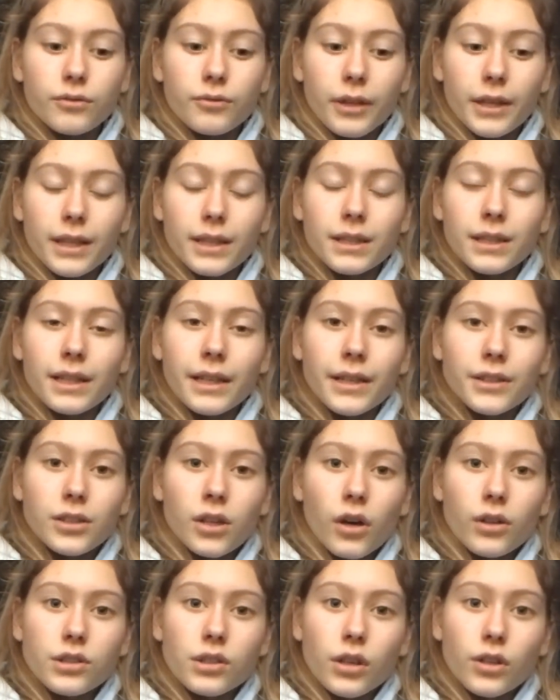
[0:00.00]
think
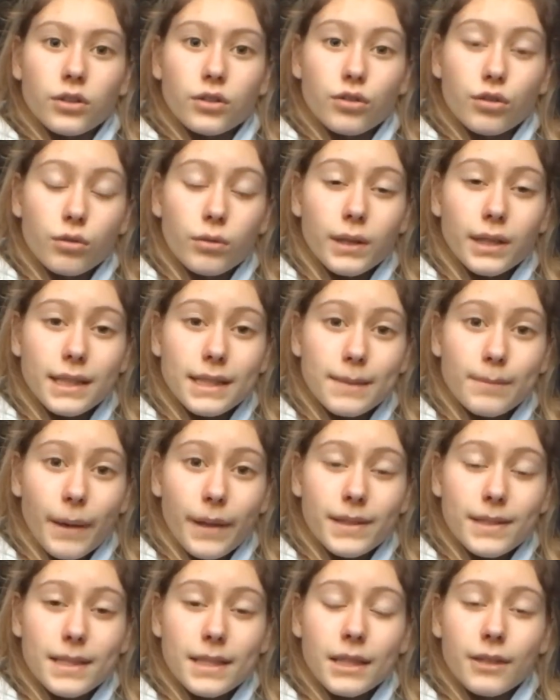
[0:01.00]
leotards are too
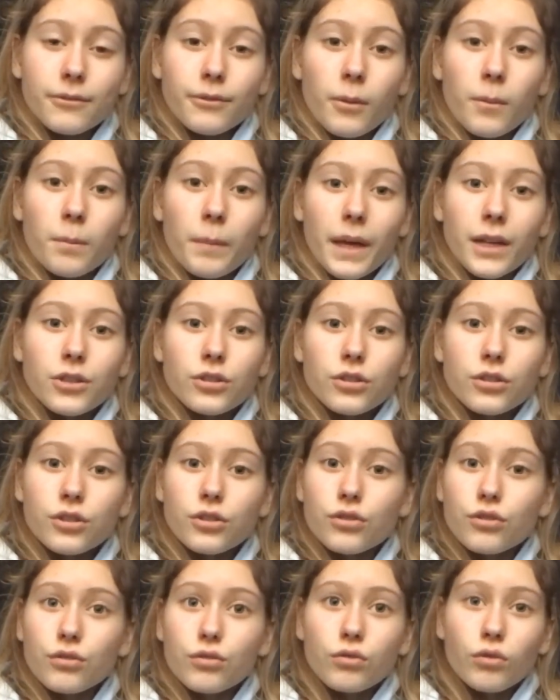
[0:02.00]
expensive, make sure
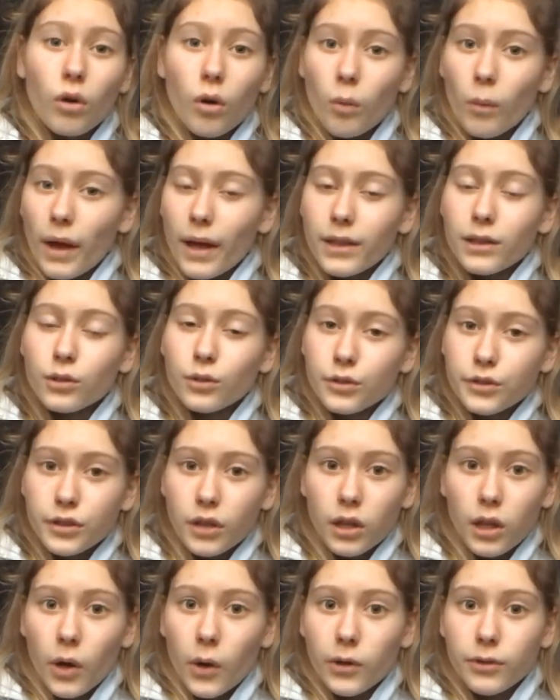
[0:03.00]
you do not wear loose
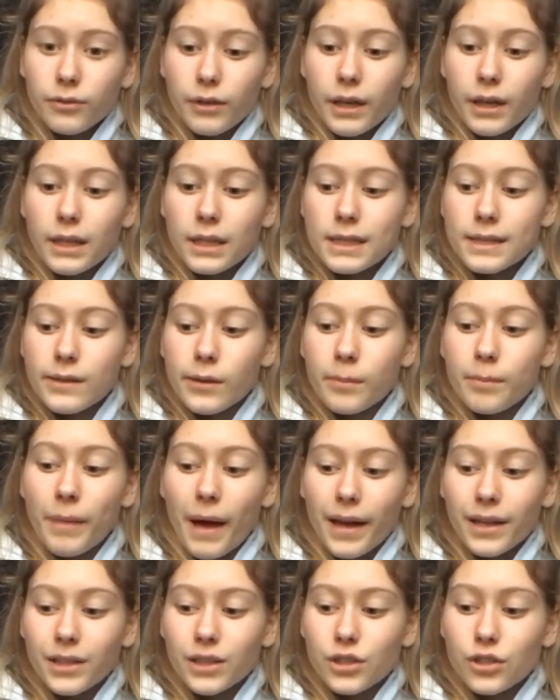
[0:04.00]
clothing, so
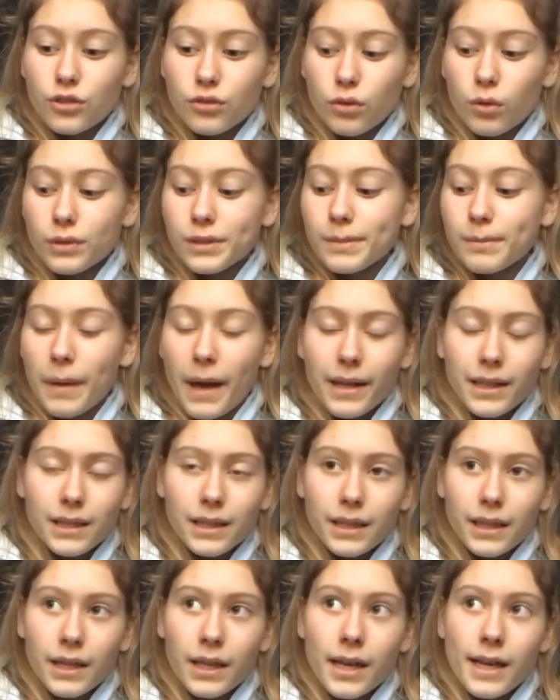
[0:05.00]
baggy shorts,
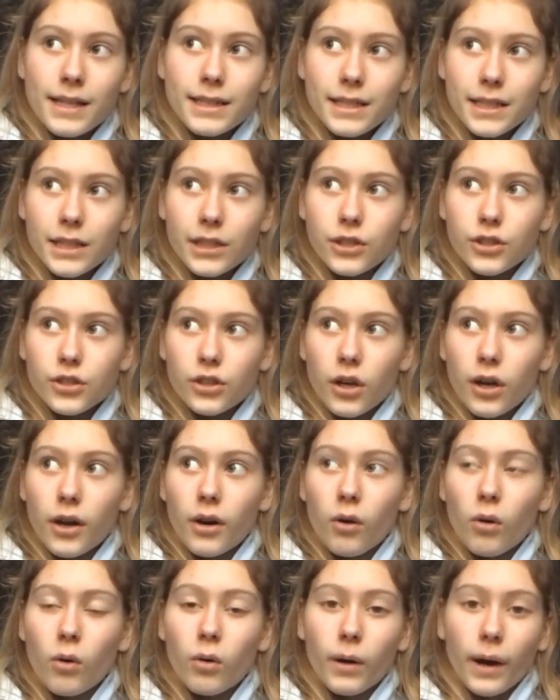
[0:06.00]
baggy
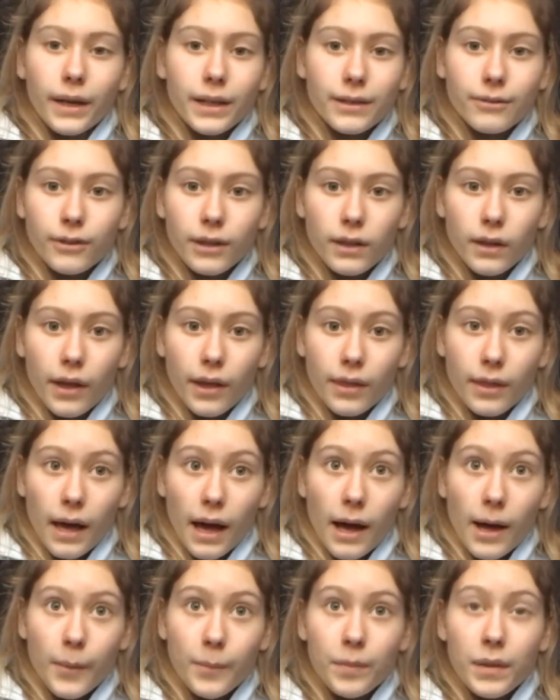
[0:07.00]
t-shirt or anything like
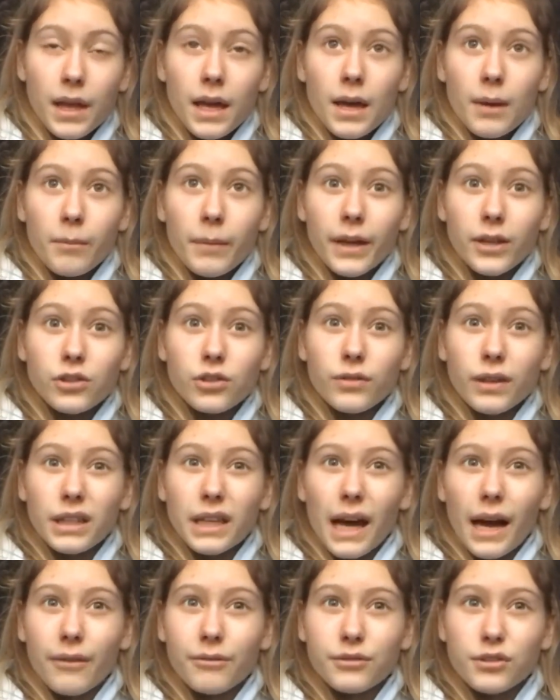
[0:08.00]
that. Make sure that
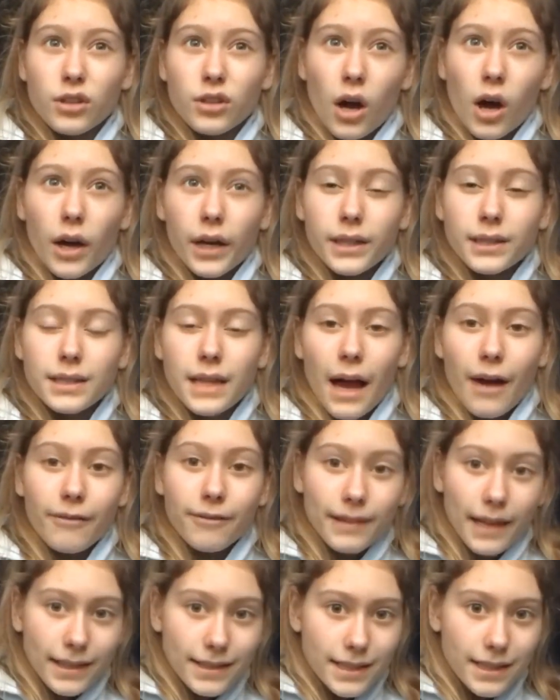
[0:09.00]
you have tight
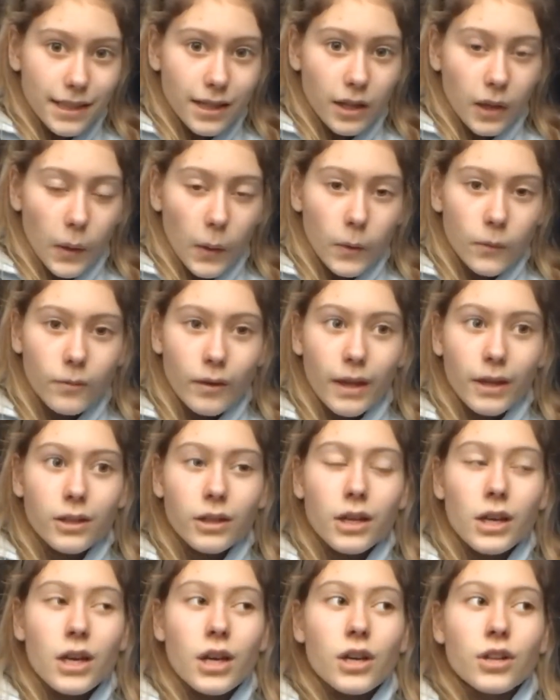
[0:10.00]
athletic
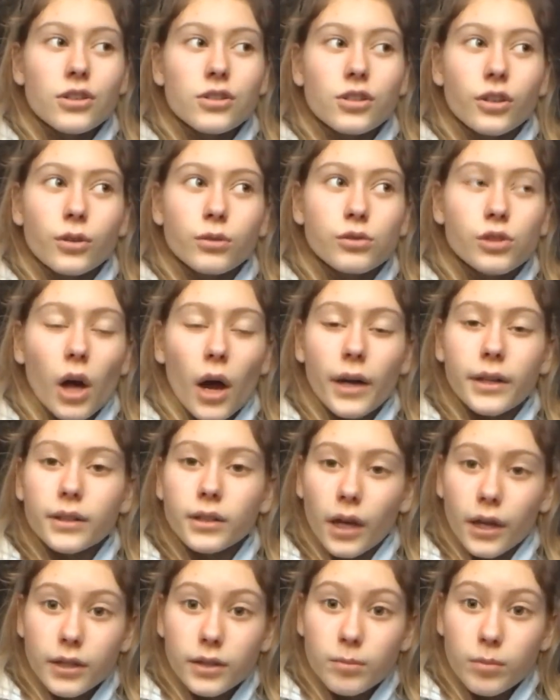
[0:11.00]
clothing, so tight
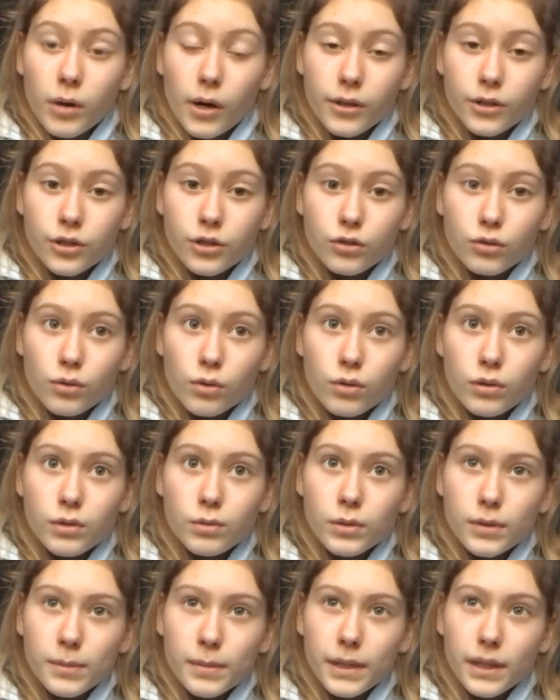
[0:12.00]
Nike Pro shorts
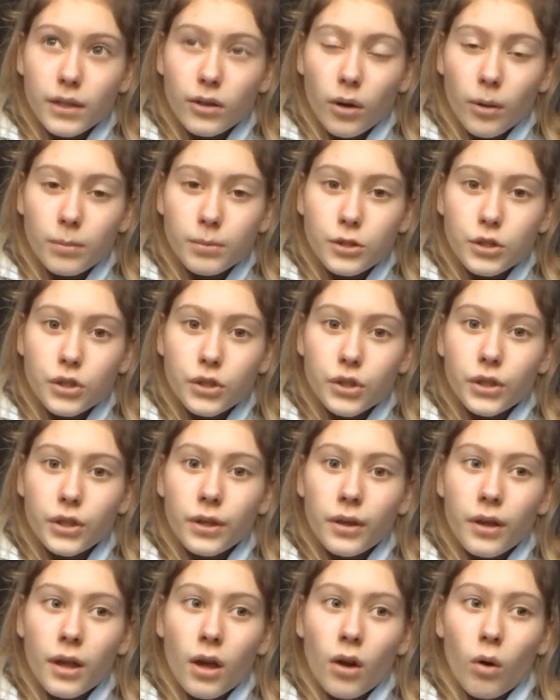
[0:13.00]
would be an
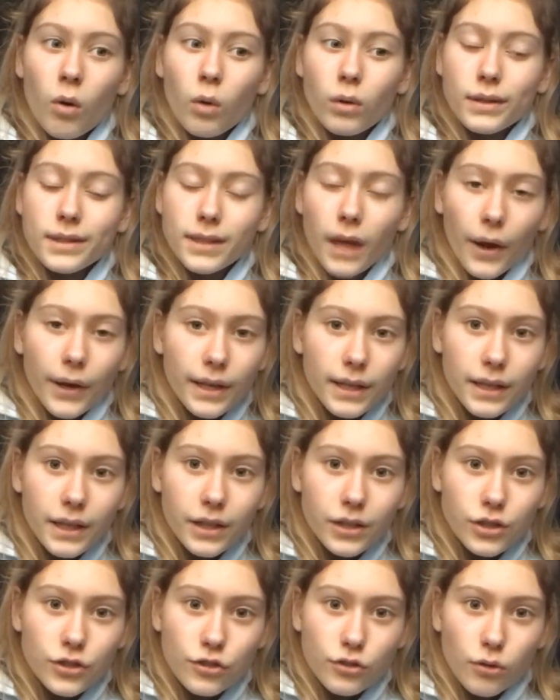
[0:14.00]
option, or
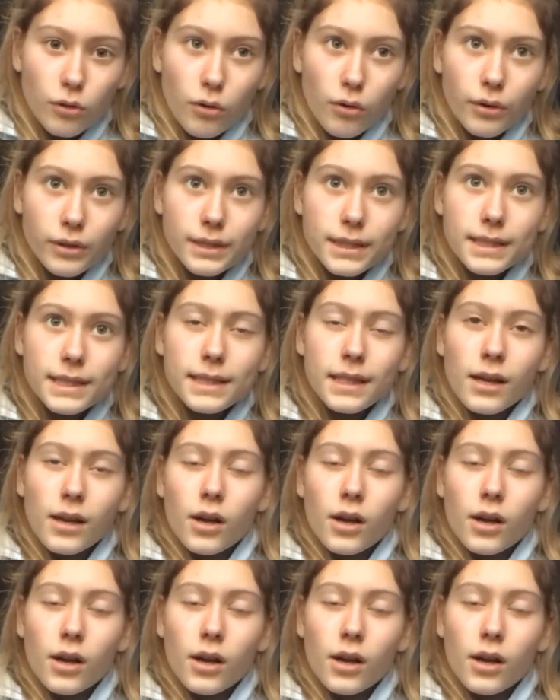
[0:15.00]
cycling shorts